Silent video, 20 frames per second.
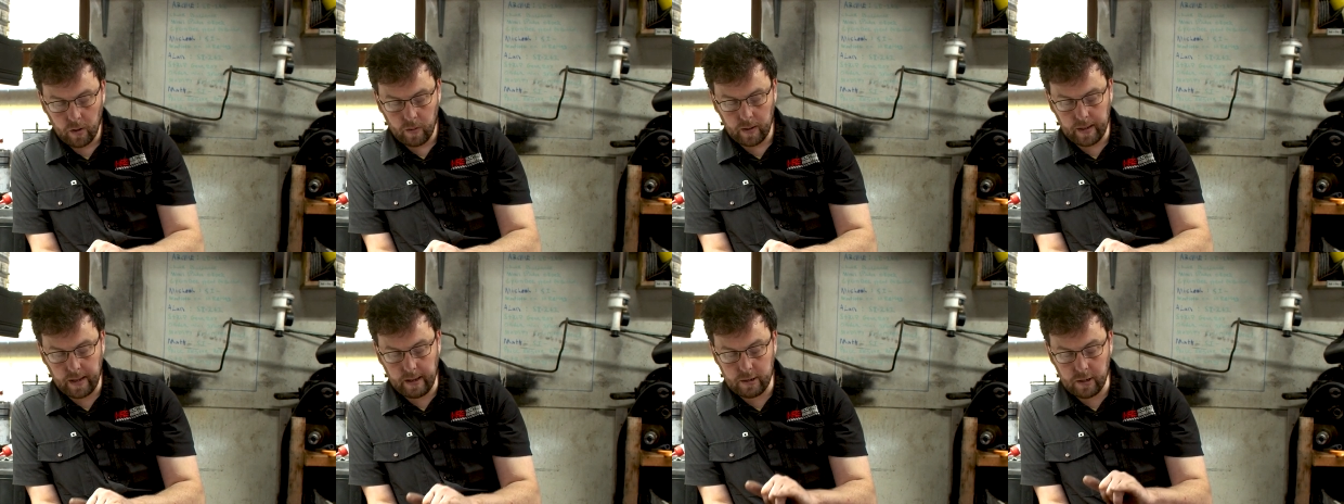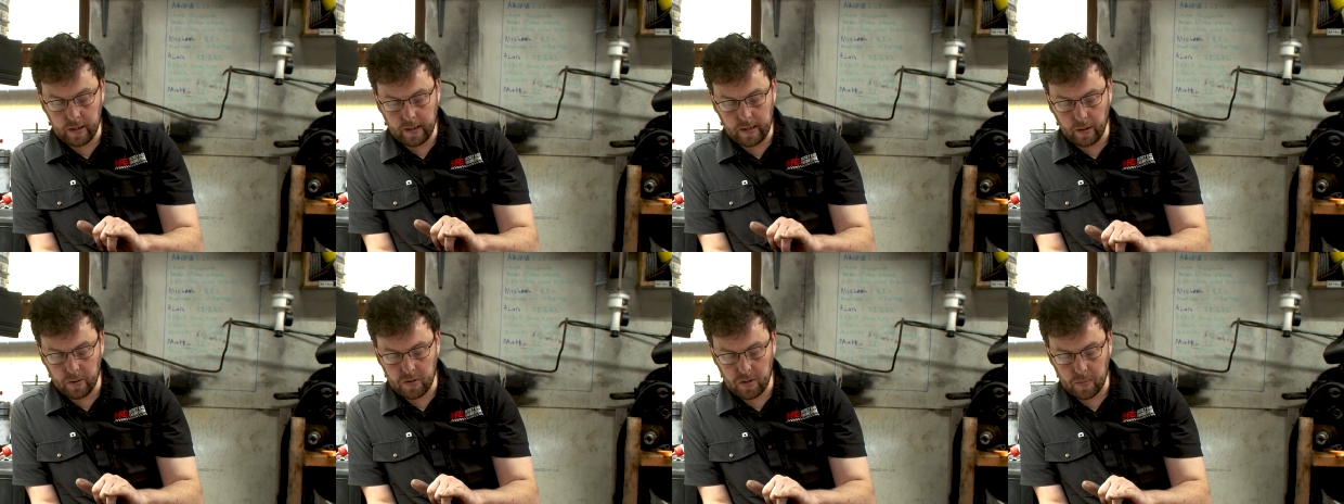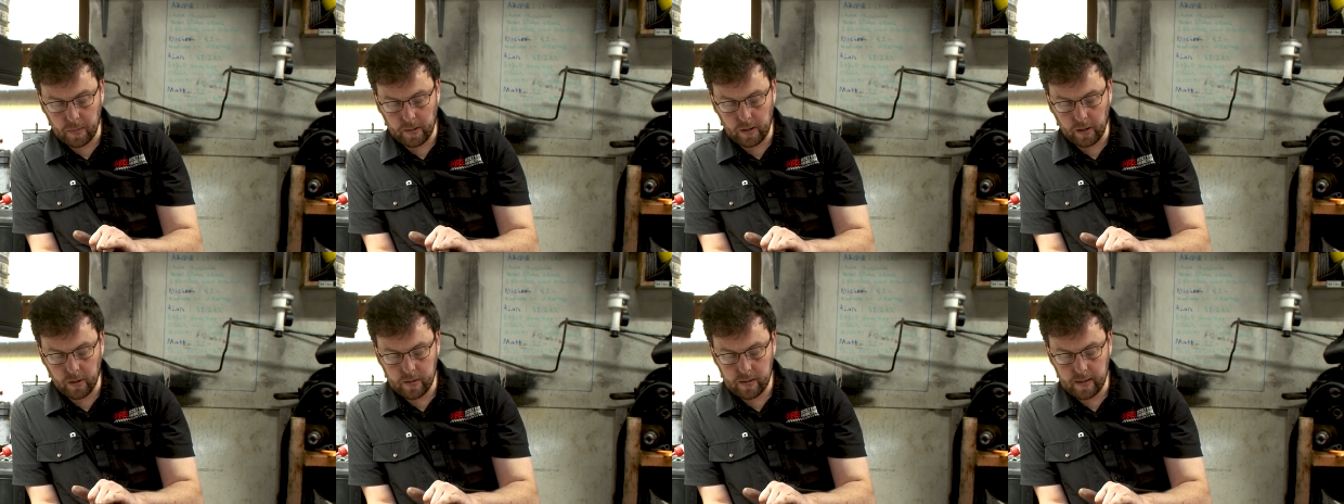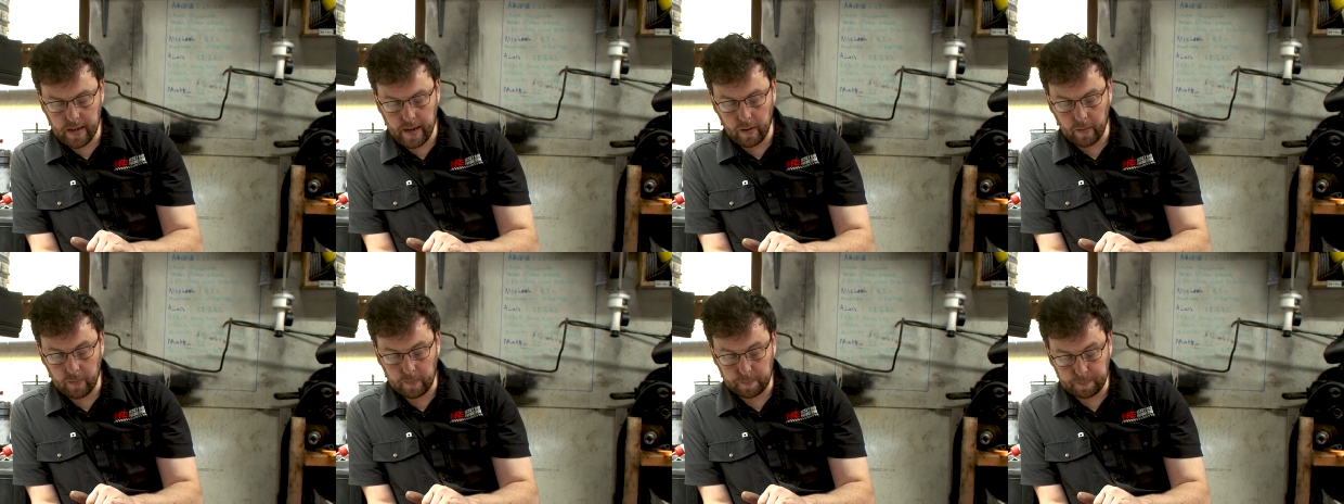I'll get you close up of those
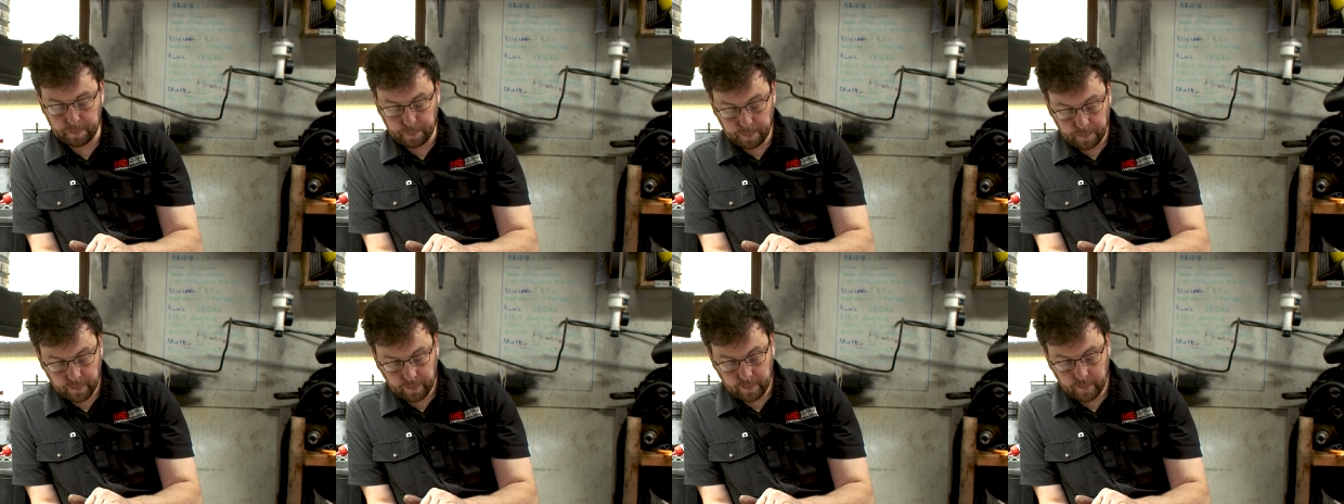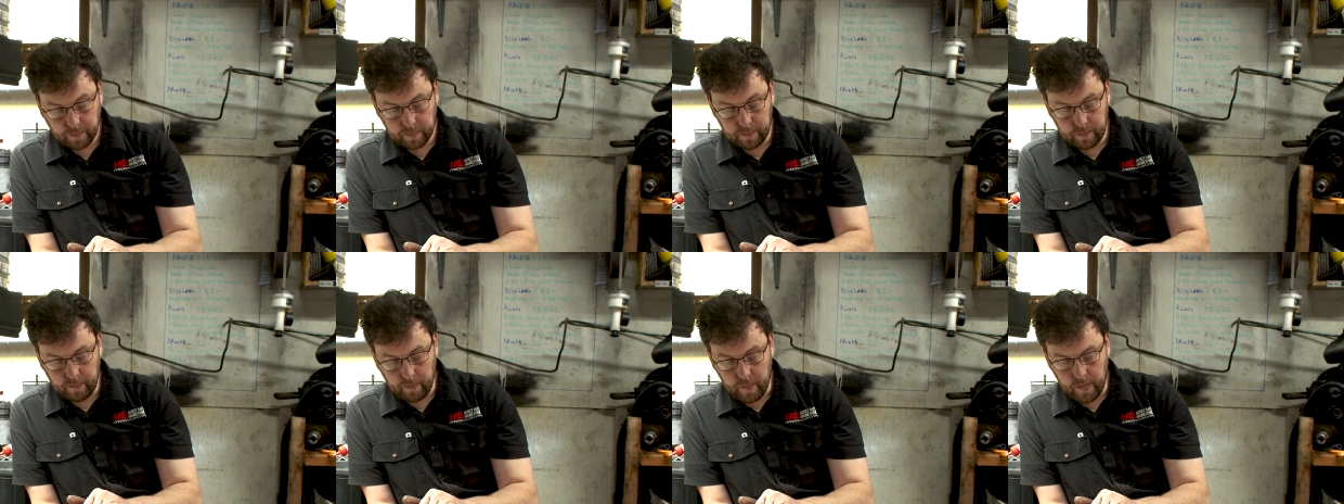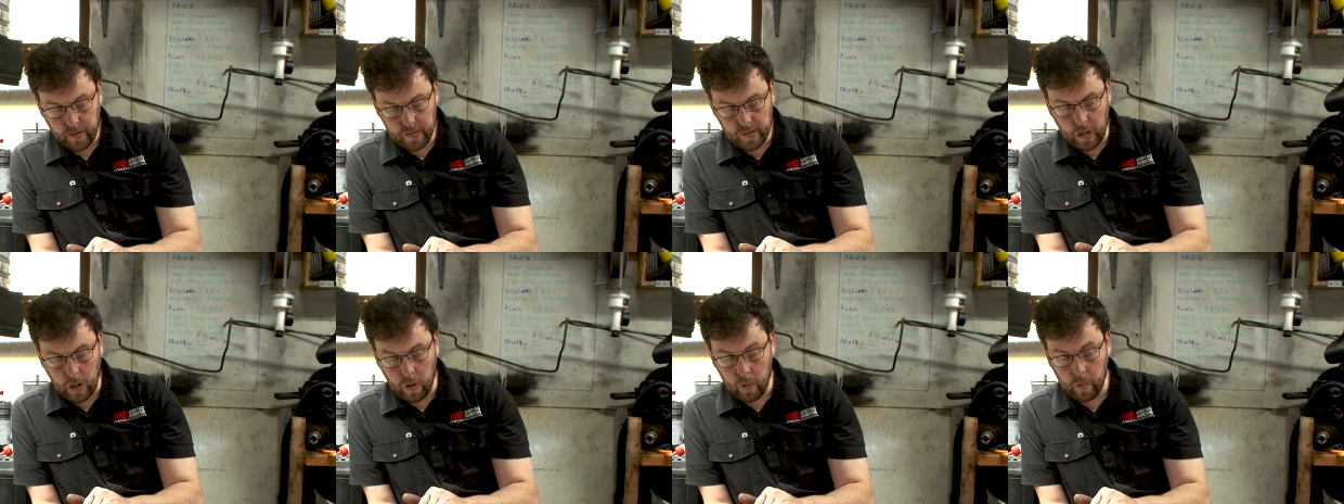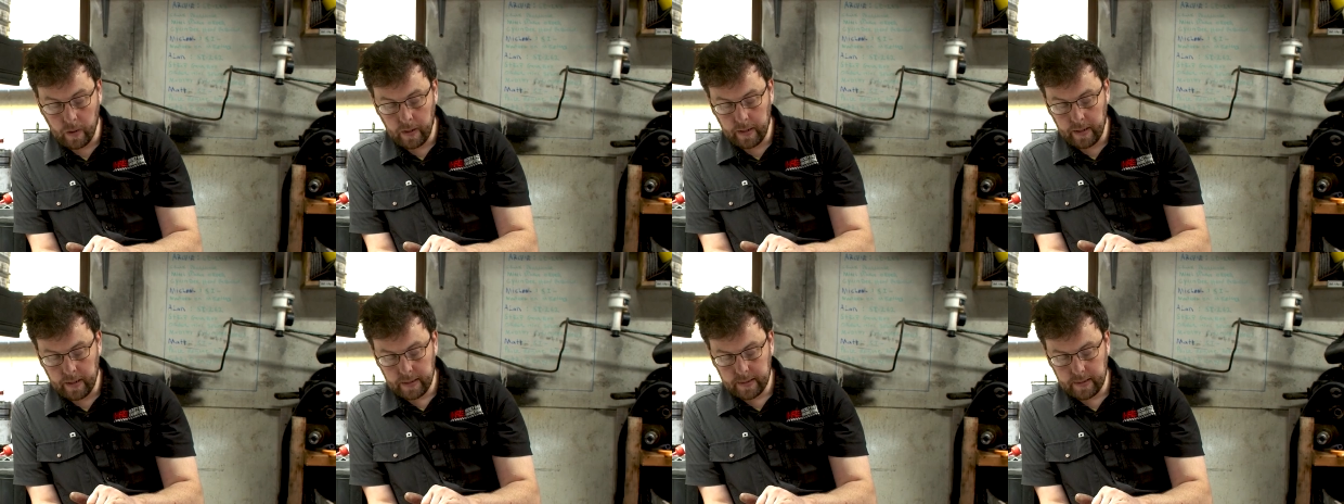now. So
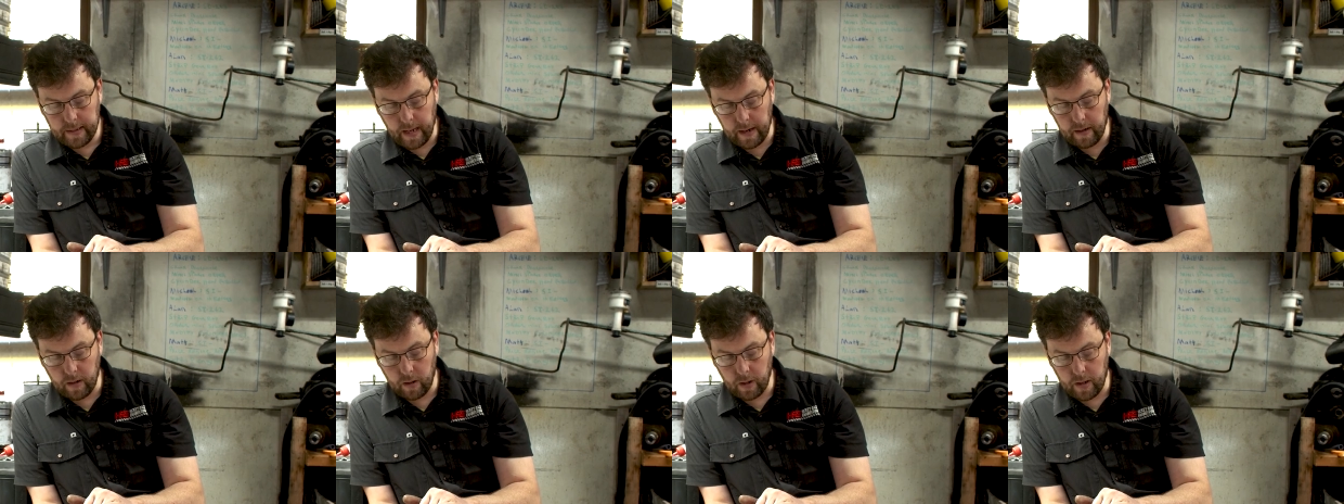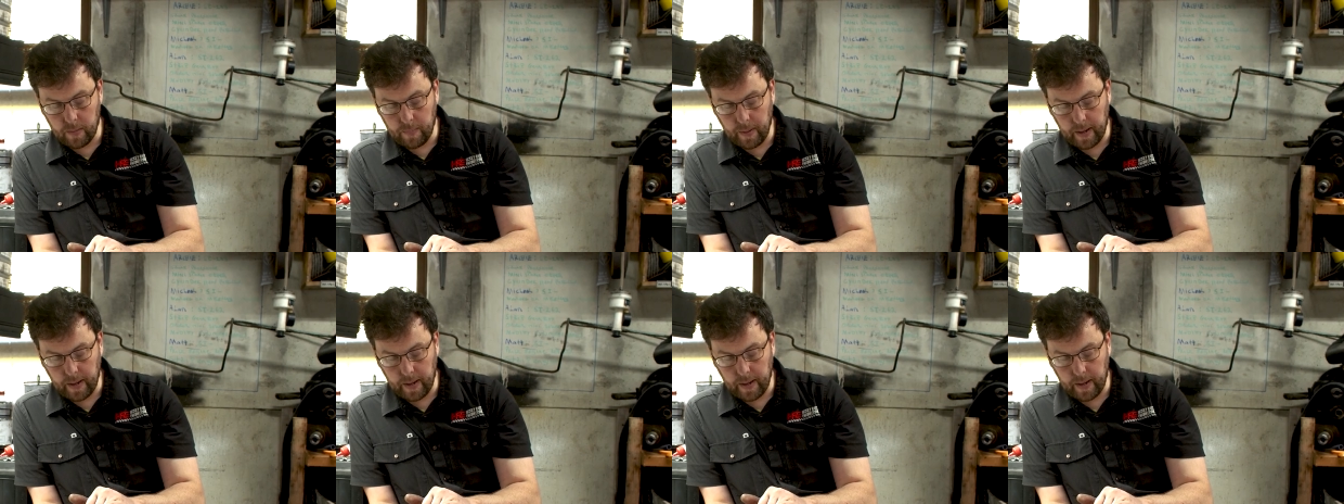that oil